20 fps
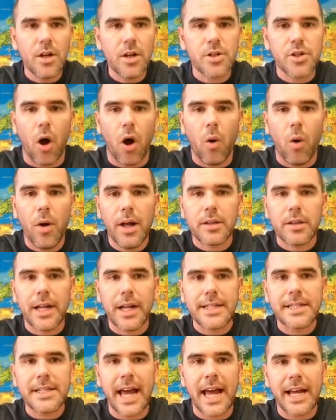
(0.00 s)
So
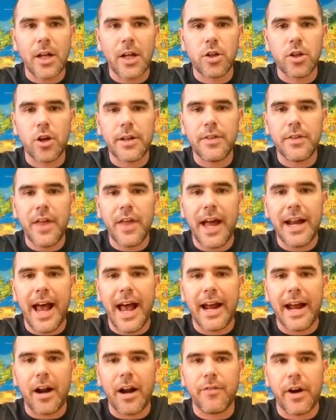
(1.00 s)
let's take a look then
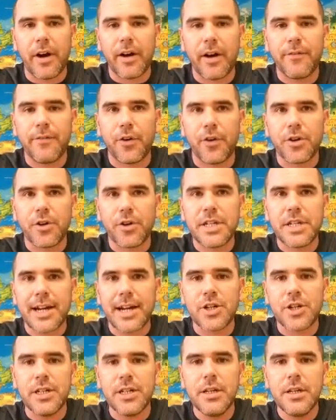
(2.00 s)
at our very first
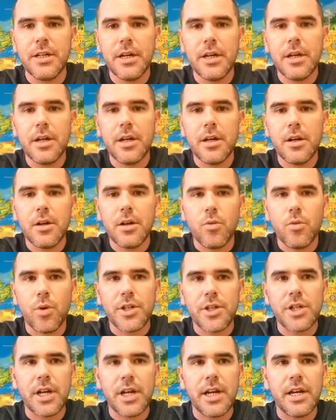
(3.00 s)
section,
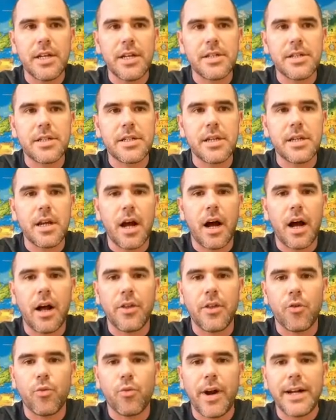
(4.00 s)
which is
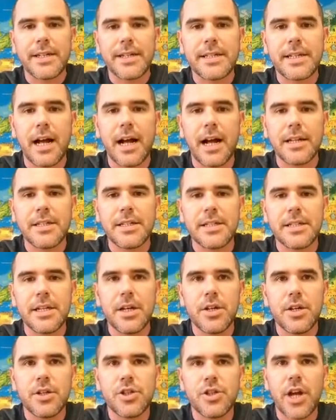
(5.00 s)
the
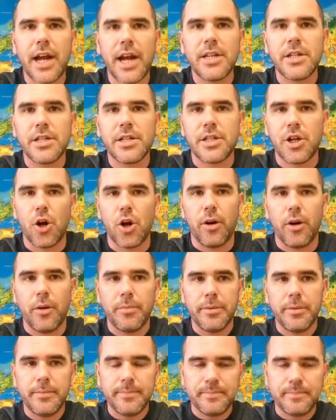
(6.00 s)
Renaissance changes
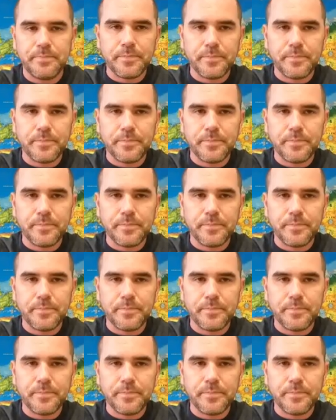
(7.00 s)
Europe.